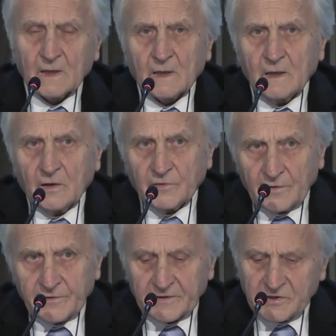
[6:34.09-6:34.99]

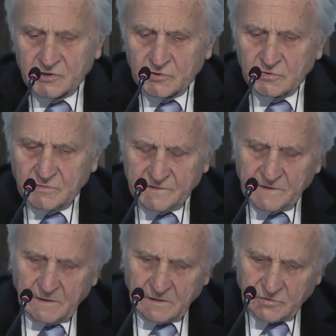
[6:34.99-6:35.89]
Another issue
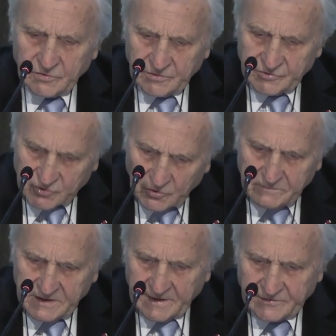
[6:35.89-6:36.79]
should
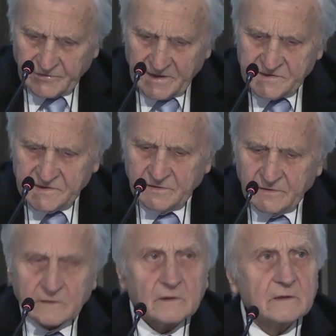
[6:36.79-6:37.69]
be addressed,
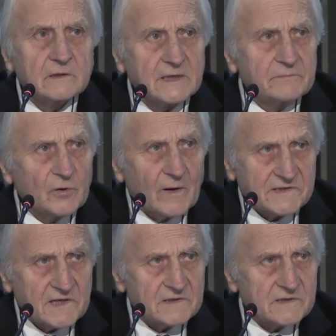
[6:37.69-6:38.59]
crypto
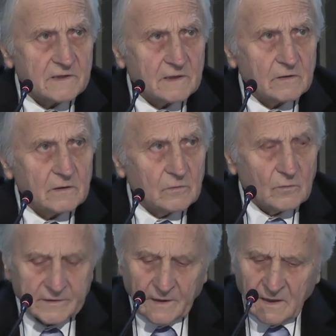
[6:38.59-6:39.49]
assets.
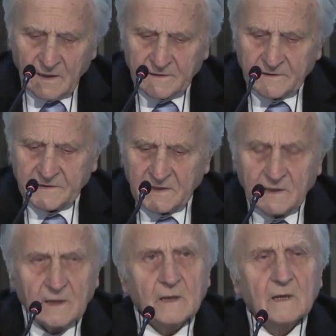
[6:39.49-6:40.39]
What are the,
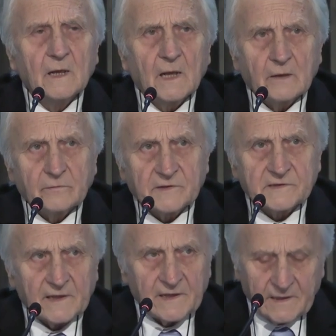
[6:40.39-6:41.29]
I would
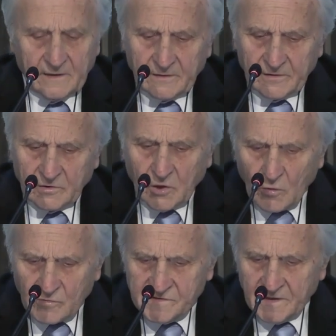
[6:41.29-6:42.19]
say,
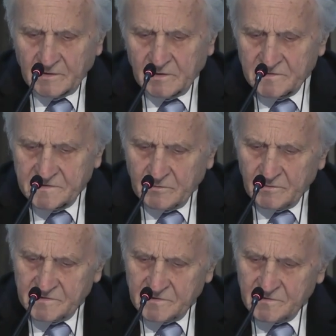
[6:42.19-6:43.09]
cause and
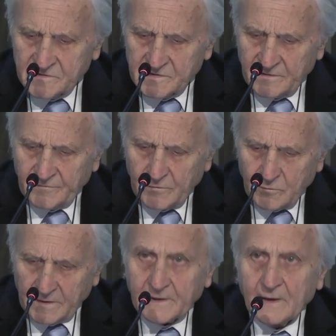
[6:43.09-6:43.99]
consequences of
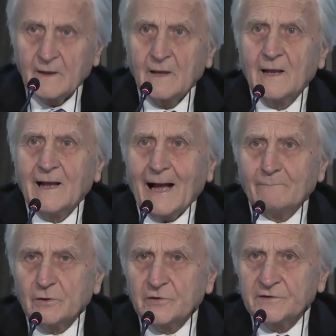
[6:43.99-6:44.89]
what
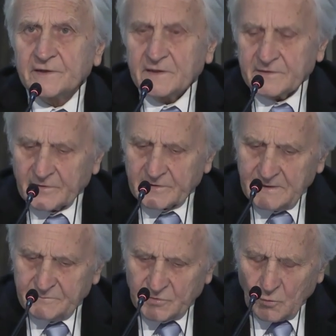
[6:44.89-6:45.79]
happened in the
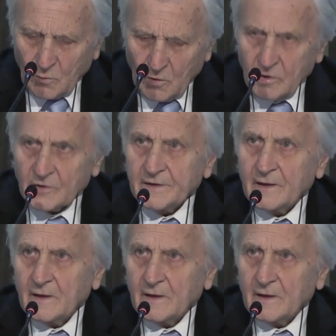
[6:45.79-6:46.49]
crypto world?